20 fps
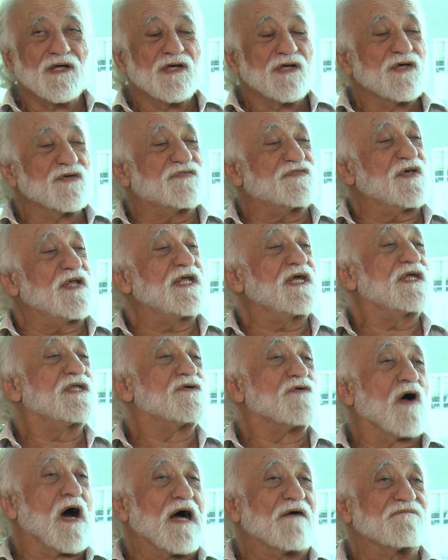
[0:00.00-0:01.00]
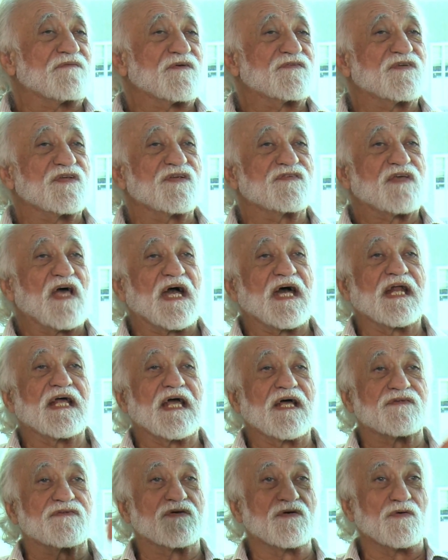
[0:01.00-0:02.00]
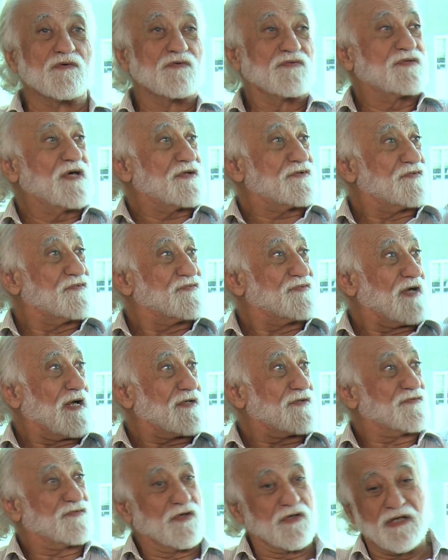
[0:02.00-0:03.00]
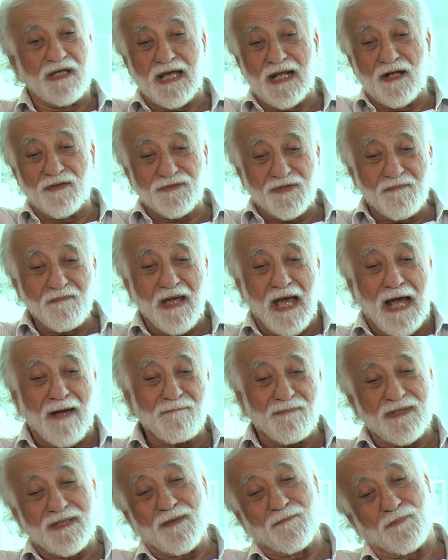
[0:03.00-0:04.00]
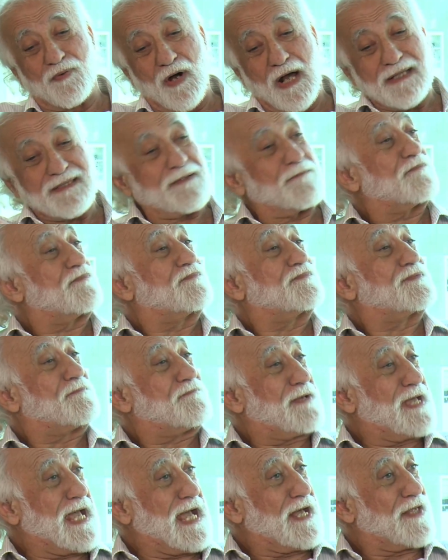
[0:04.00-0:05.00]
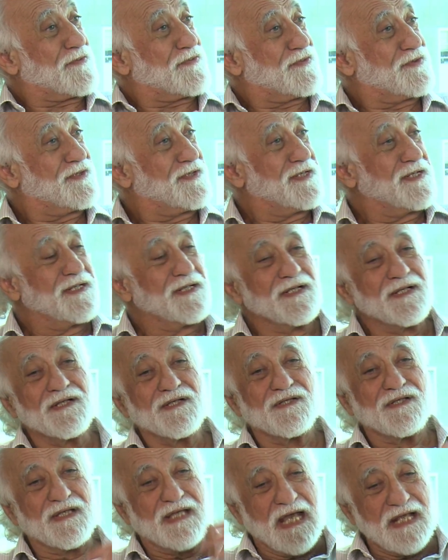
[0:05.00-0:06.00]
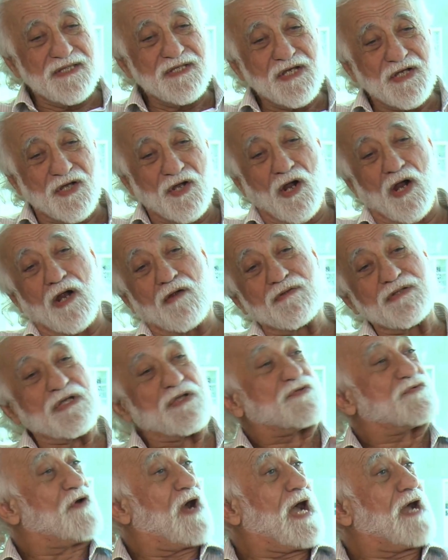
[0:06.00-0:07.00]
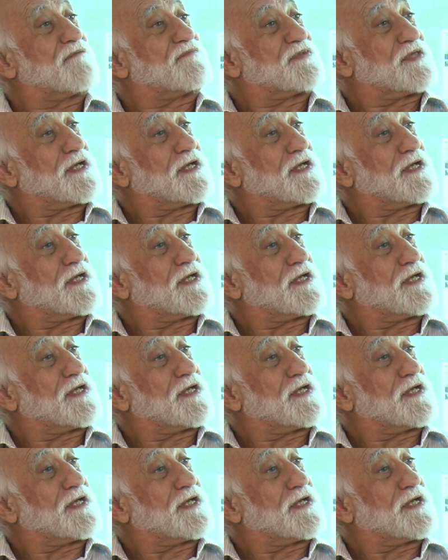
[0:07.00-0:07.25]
you're sitting in your office and you say, I got to get to such and such. So you get out the map and you plot the path. You get in your car and you drive